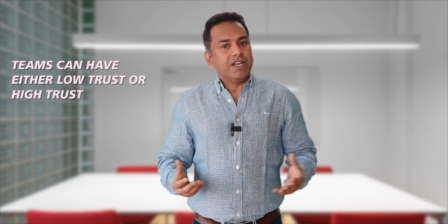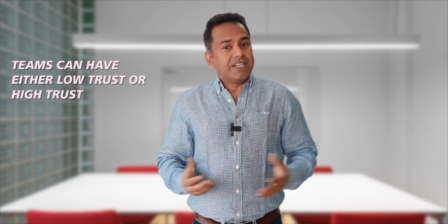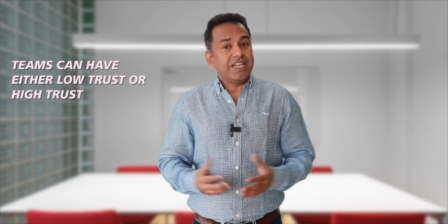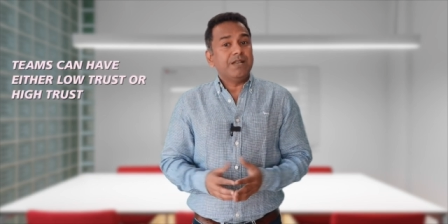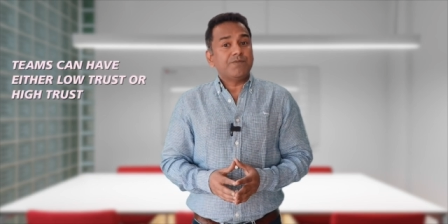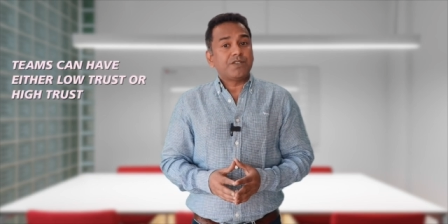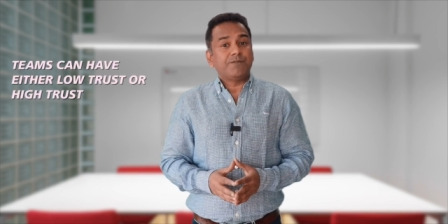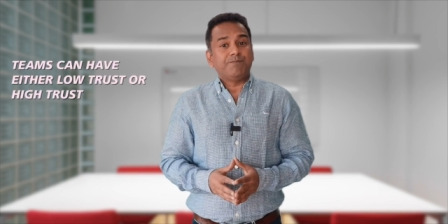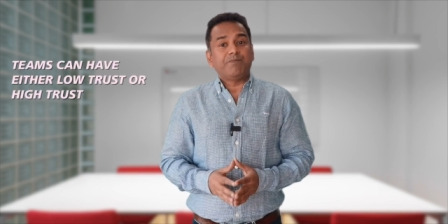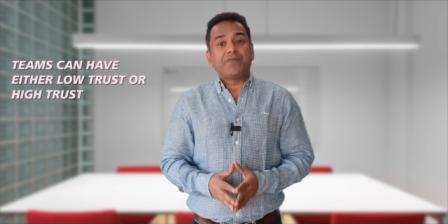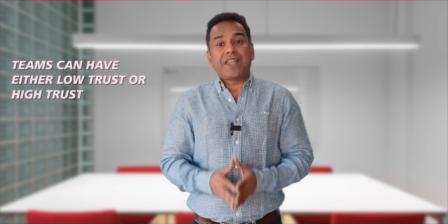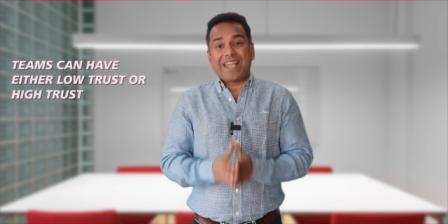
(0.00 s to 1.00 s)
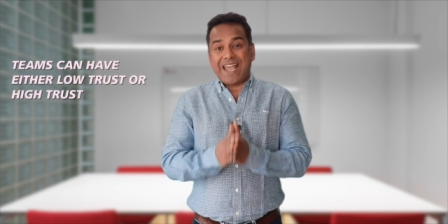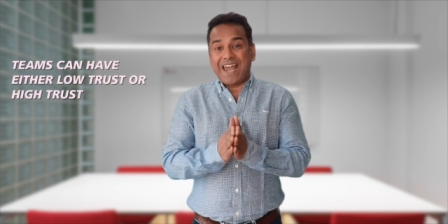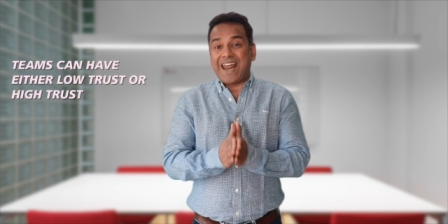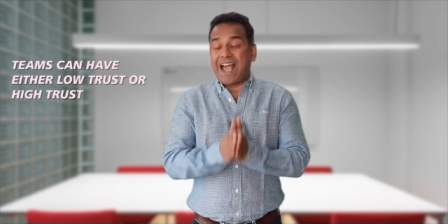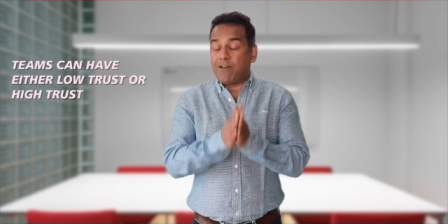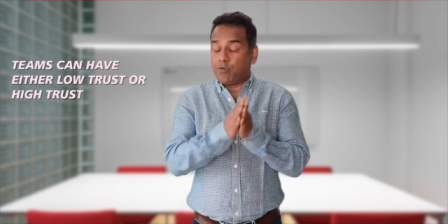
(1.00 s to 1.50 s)
Teams
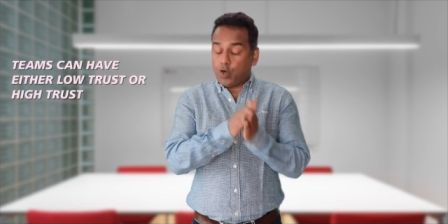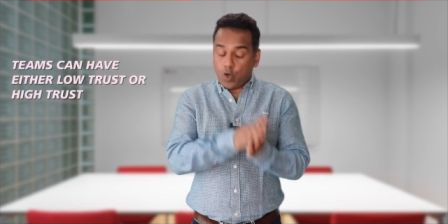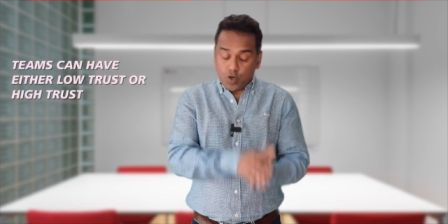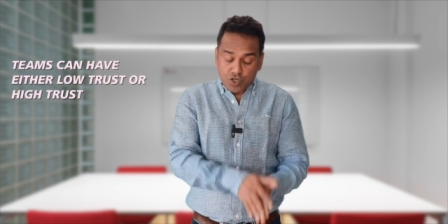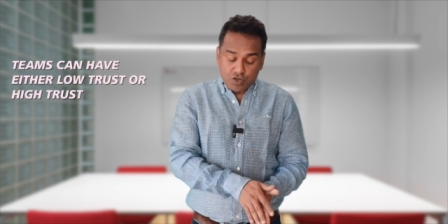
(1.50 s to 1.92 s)
can have low